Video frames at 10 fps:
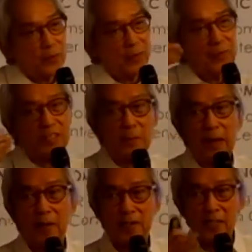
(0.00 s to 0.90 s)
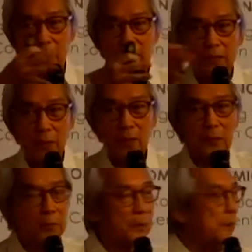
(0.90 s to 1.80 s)
with transparency. We know how
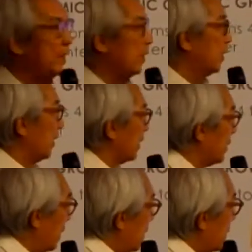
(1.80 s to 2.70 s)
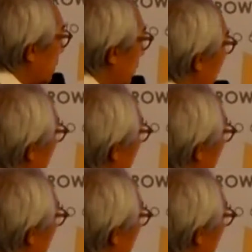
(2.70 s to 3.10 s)
to do these things. So we